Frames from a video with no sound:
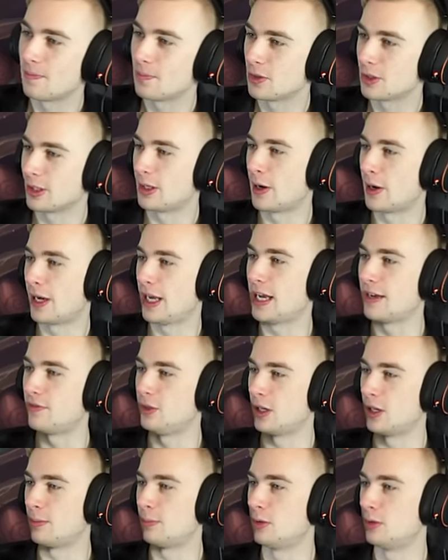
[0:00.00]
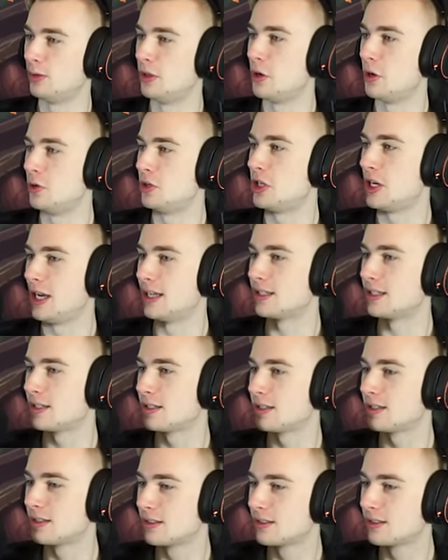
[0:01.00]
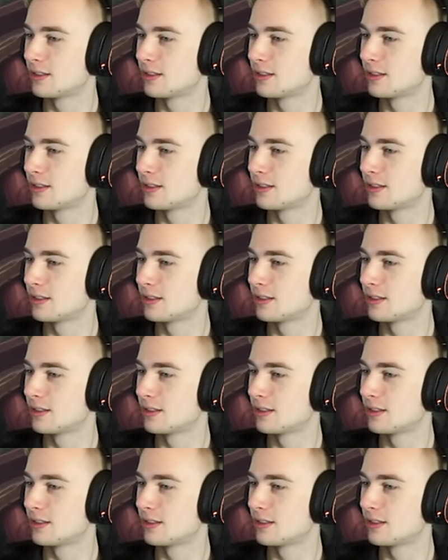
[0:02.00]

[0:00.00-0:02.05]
So now I have double no chance.